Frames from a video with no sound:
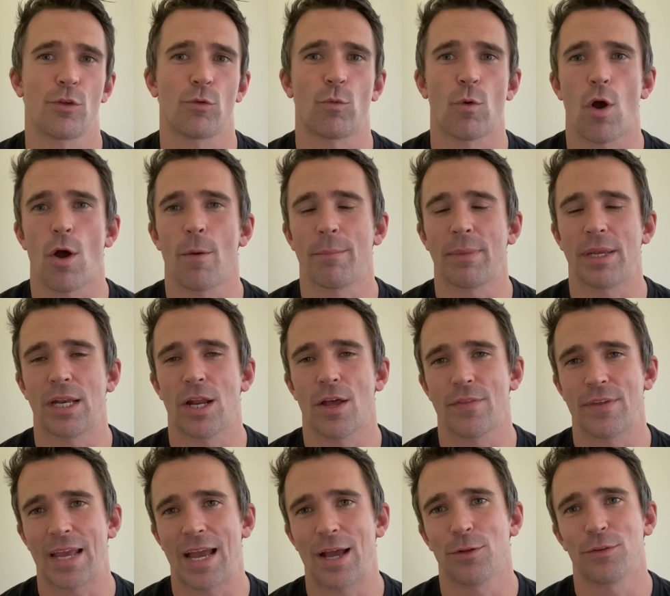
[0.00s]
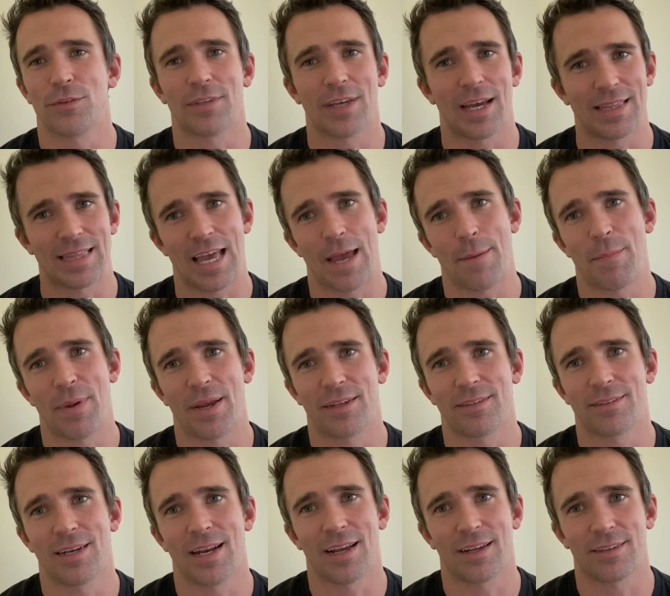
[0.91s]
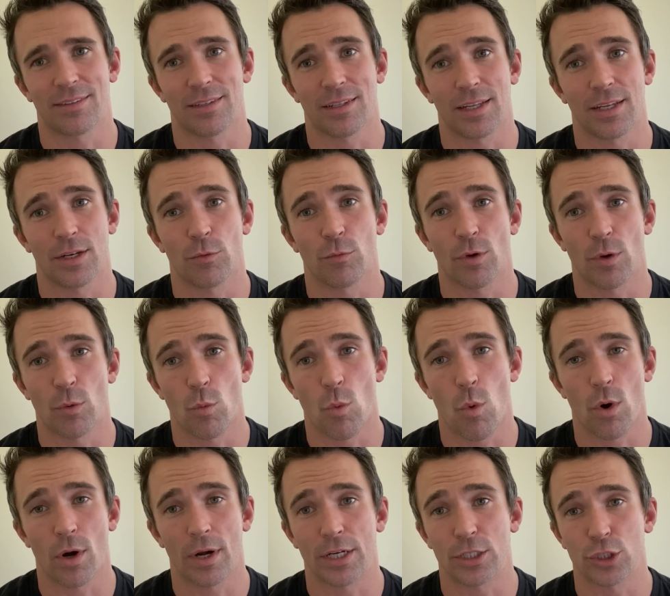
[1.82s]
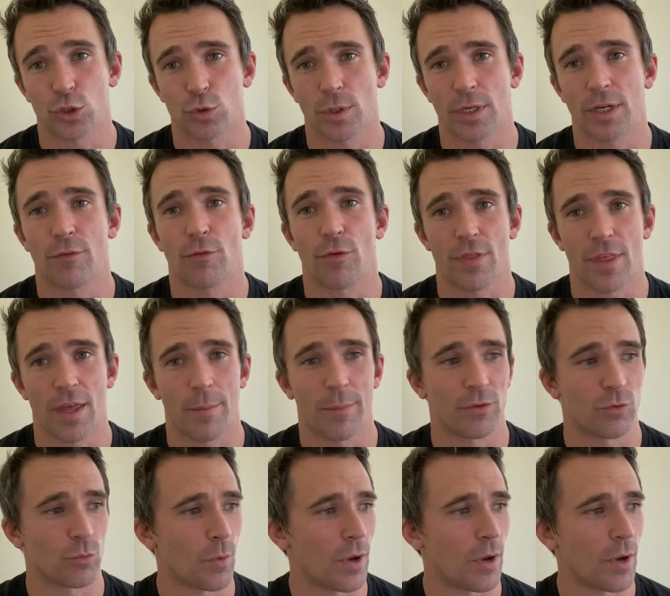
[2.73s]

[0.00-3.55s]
the raw meat on the outside. That makes an excellent reward and treat for them as